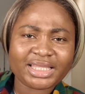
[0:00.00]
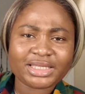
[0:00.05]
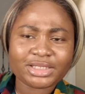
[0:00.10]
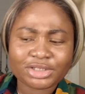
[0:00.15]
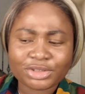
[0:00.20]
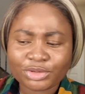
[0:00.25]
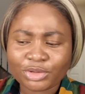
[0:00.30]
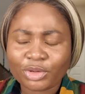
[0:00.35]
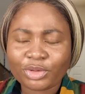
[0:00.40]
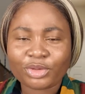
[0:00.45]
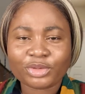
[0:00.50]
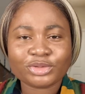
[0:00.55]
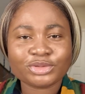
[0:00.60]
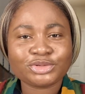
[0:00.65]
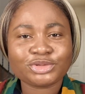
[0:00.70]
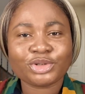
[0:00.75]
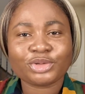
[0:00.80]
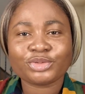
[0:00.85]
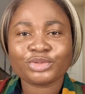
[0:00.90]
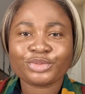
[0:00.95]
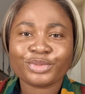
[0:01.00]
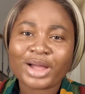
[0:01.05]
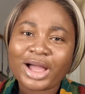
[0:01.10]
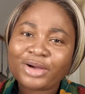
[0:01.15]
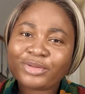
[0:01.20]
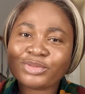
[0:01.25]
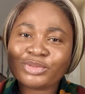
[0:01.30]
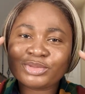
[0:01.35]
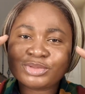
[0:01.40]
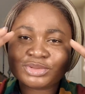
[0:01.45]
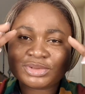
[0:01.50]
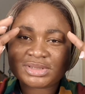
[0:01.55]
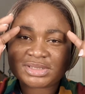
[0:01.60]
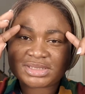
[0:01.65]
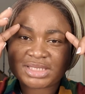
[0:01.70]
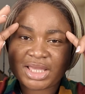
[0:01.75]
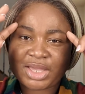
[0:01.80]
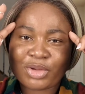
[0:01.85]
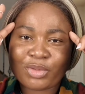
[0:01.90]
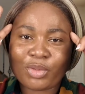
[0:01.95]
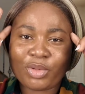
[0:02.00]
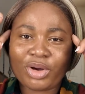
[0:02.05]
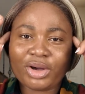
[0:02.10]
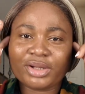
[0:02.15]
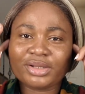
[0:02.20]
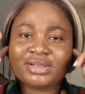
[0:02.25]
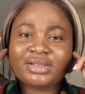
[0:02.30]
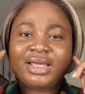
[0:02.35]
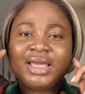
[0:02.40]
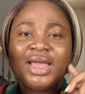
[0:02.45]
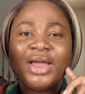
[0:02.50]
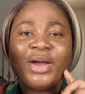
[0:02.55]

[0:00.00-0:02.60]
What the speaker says: You know, Yoruba will say one